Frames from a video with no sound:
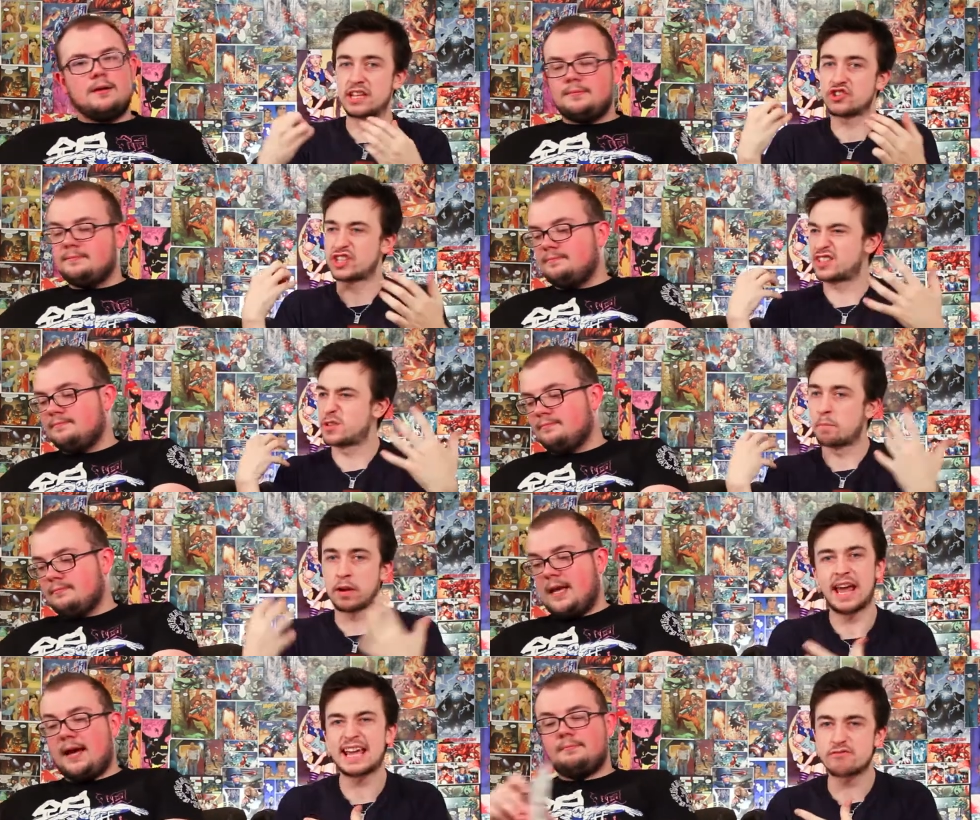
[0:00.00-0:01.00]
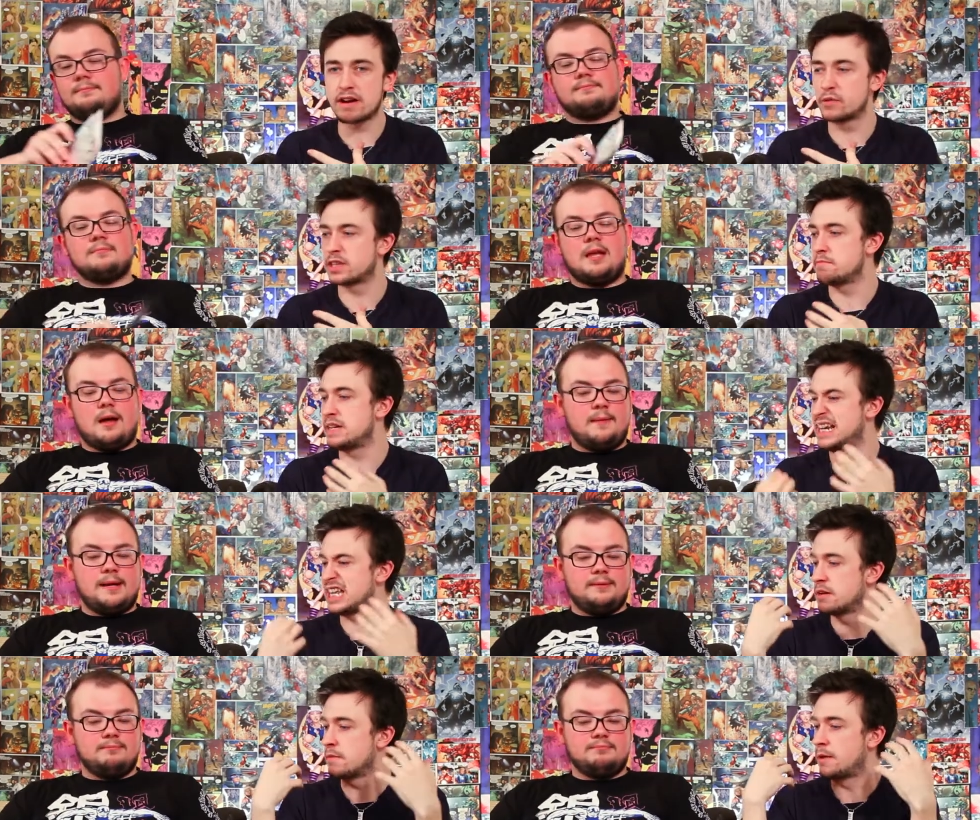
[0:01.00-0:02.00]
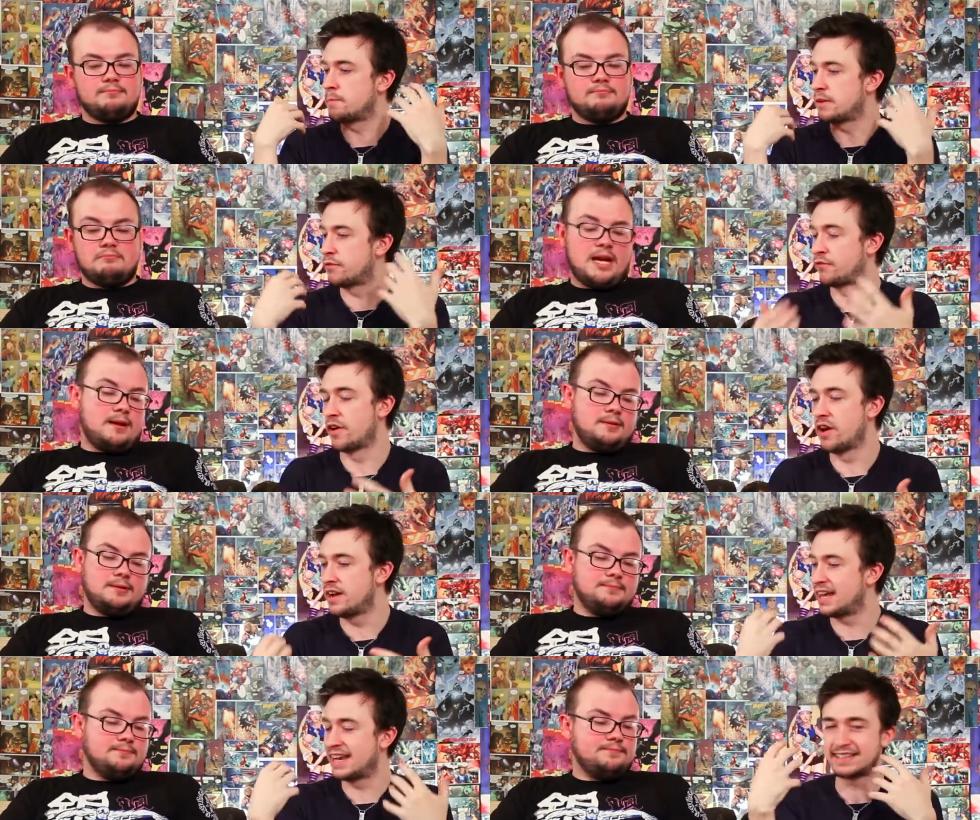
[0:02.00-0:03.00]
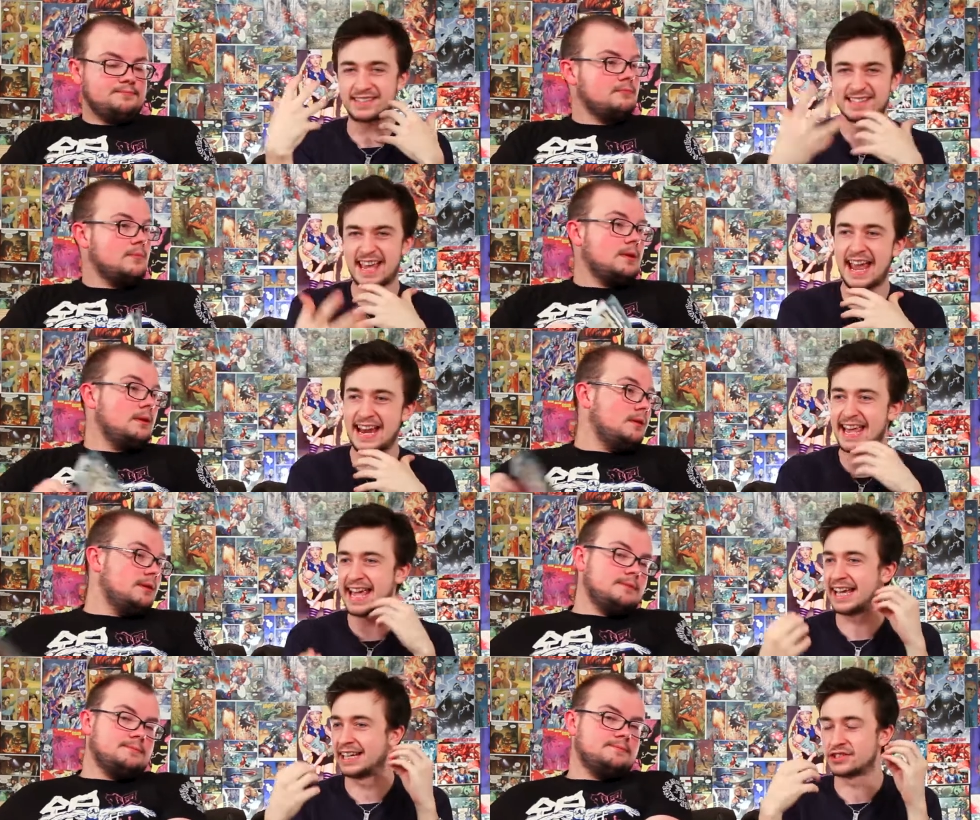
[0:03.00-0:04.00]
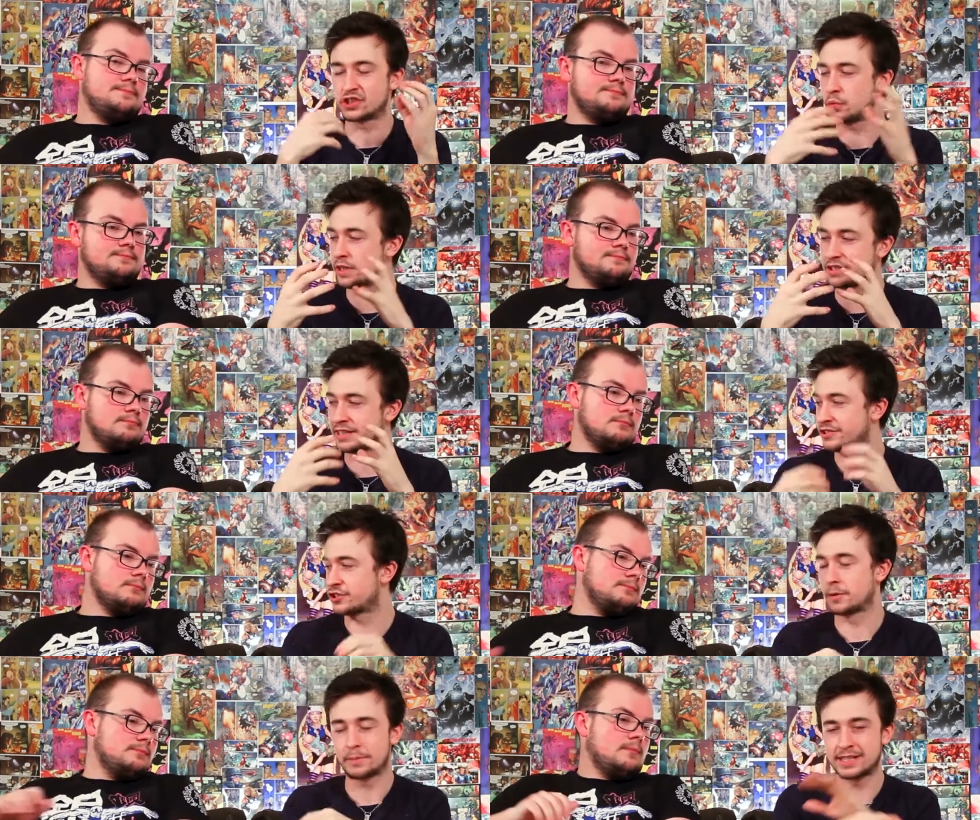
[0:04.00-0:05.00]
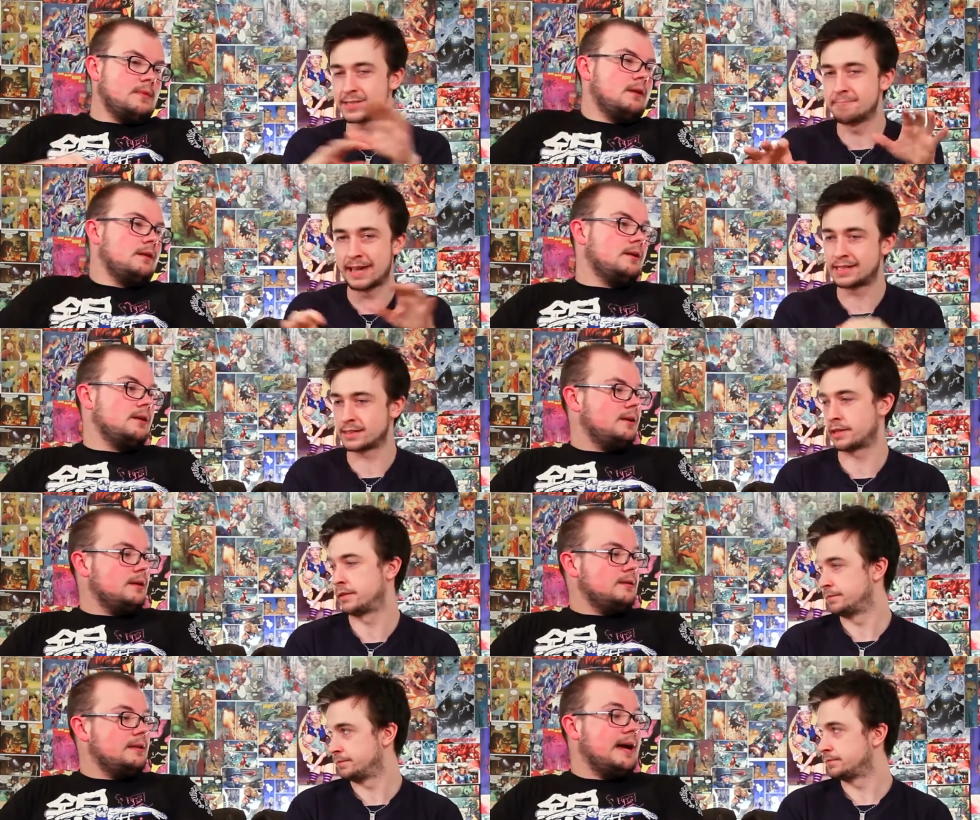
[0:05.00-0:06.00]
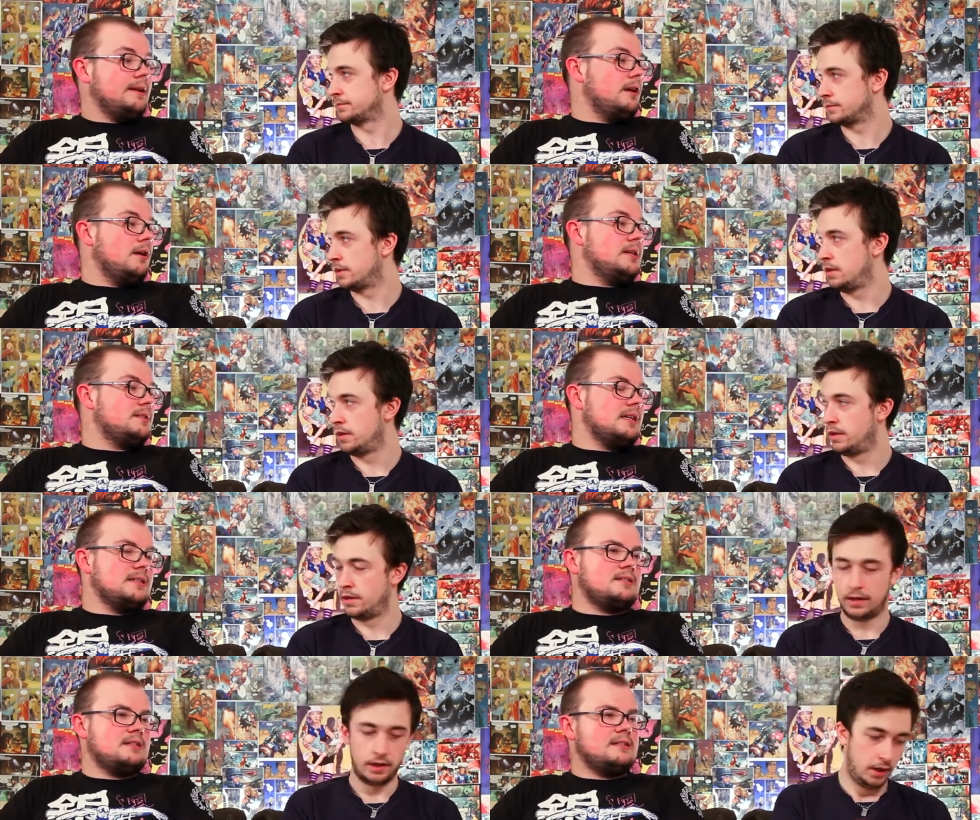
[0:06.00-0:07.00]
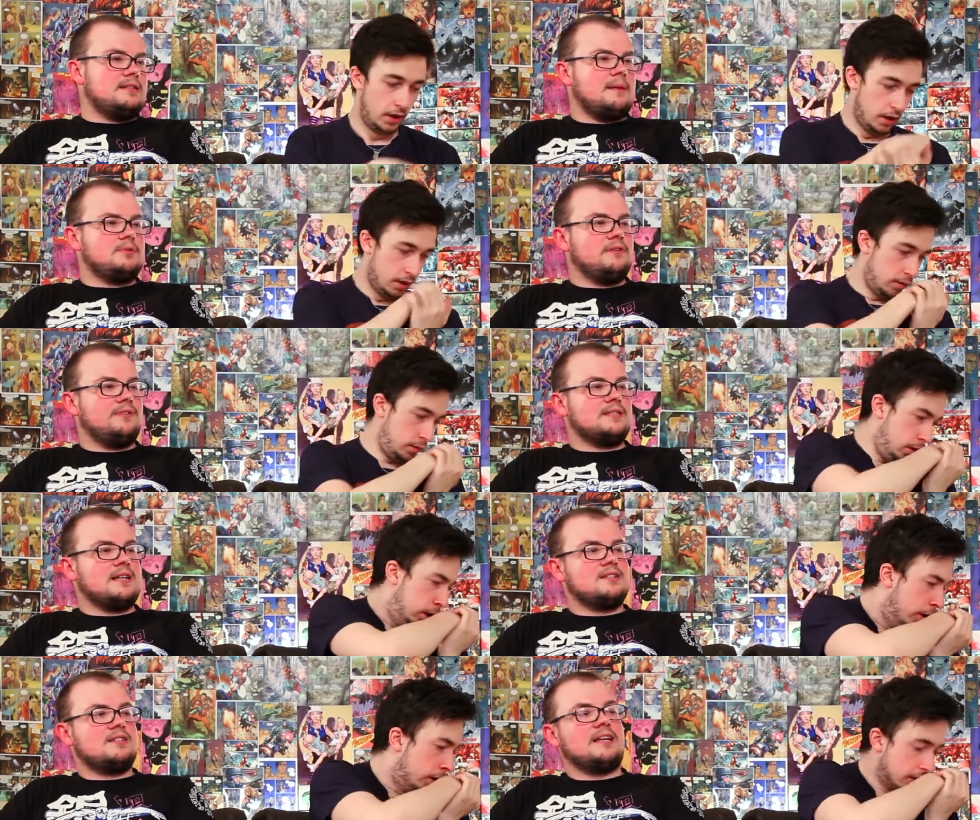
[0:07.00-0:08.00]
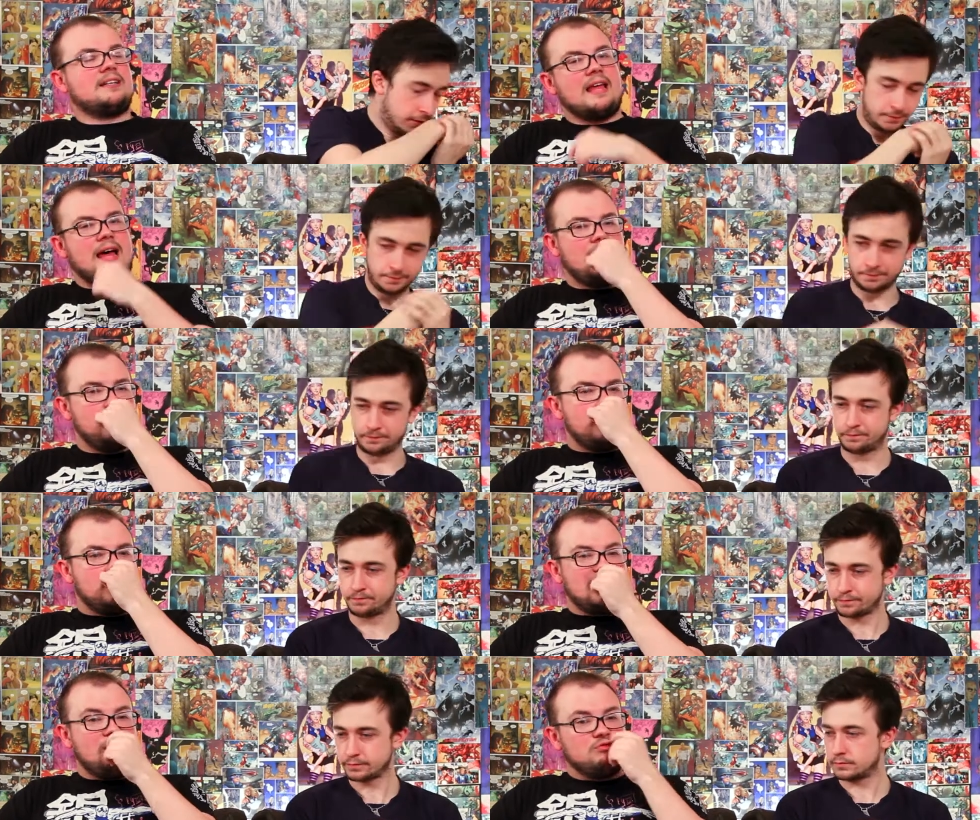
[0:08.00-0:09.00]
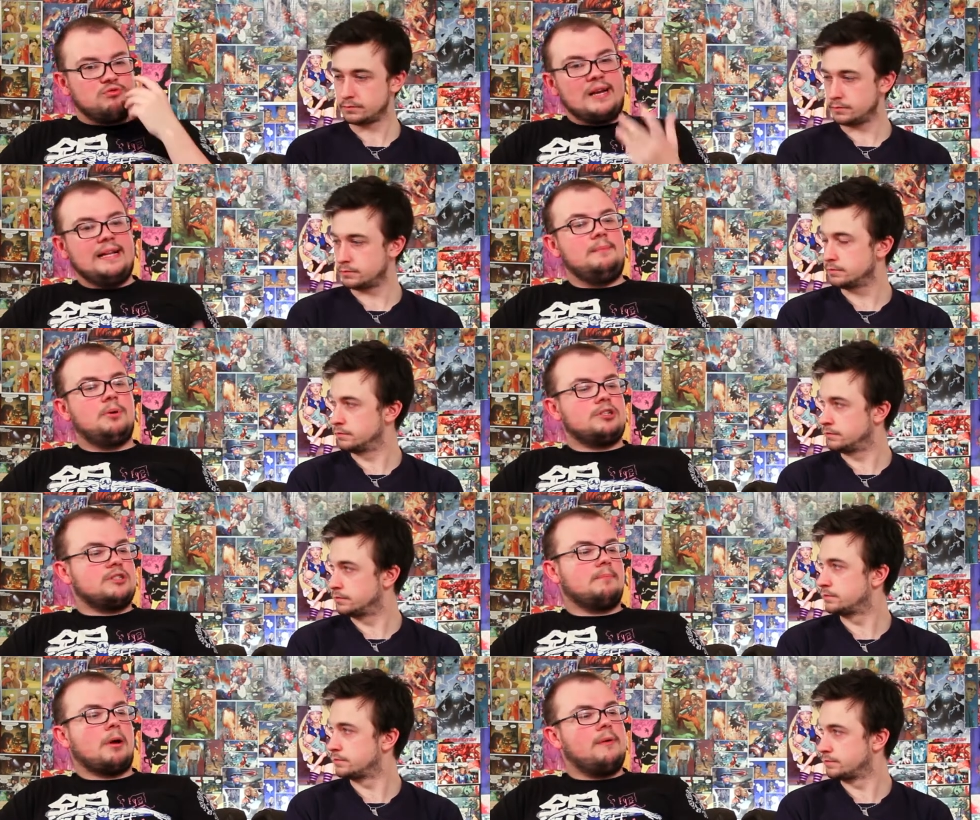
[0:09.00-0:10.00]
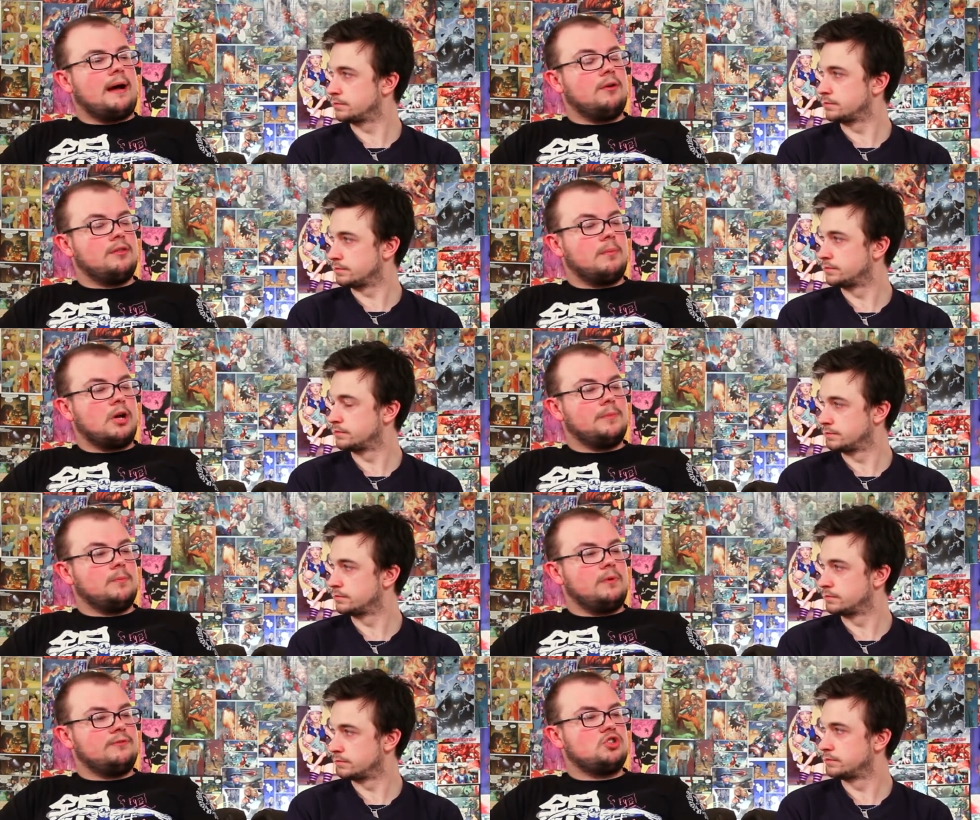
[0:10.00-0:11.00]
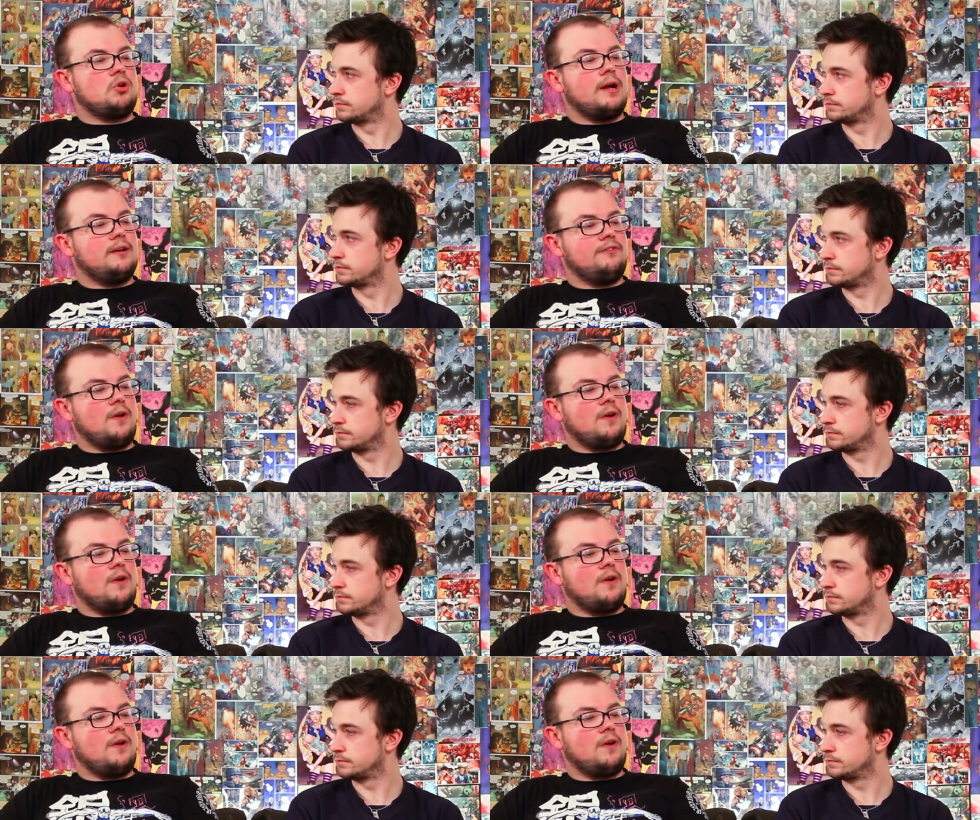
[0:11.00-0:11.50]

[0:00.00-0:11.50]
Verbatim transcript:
Speaker 1: they just get to play yeah. around with the medium I mean, and be yeah. fun and entertaining and switch things up. It's amazing.
Speaker 2: Yeah, no, it's it's it's absolutely fantastic. They're they're really pushing the boat out at the moment with trying to